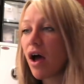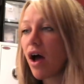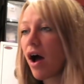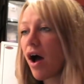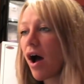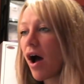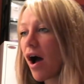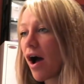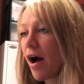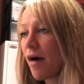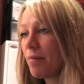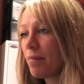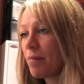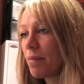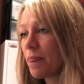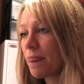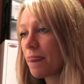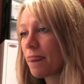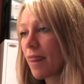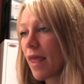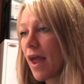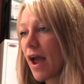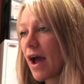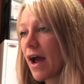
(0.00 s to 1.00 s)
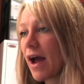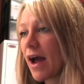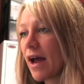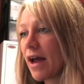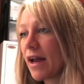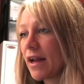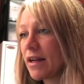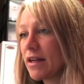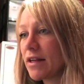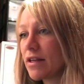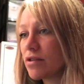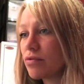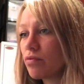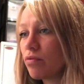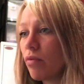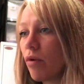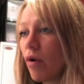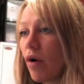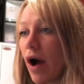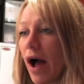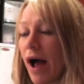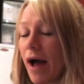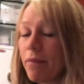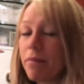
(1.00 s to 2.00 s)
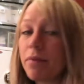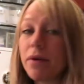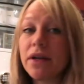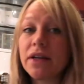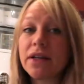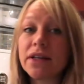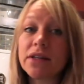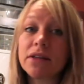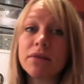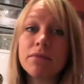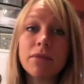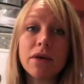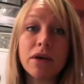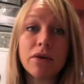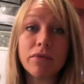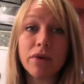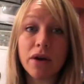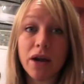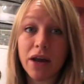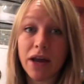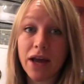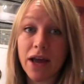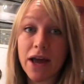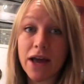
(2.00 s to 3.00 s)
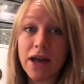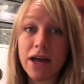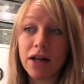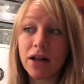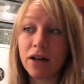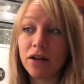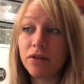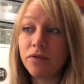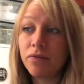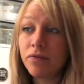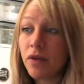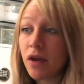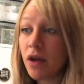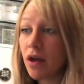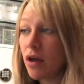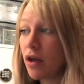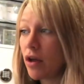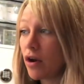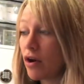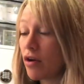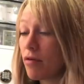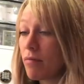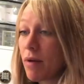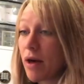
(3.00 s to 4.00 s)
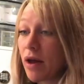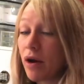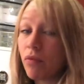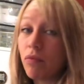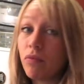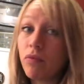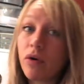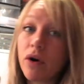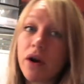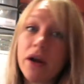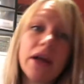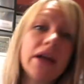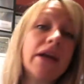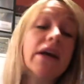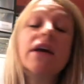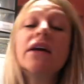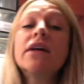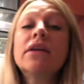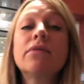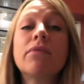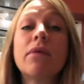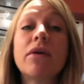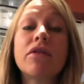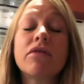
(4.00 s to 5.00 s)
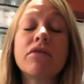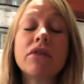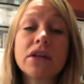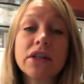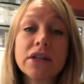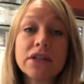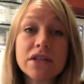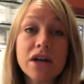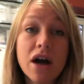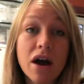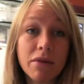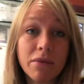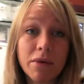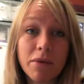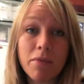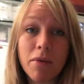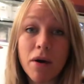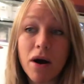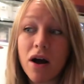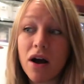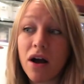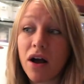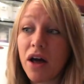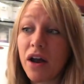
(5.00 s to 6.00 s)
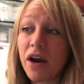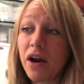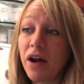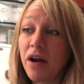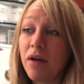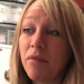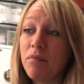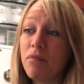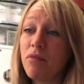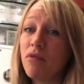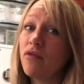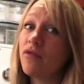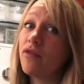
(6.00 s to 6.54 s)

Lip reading: And what happens to me when I get ill, no matter what it is, whether it's a tummy bug and I'm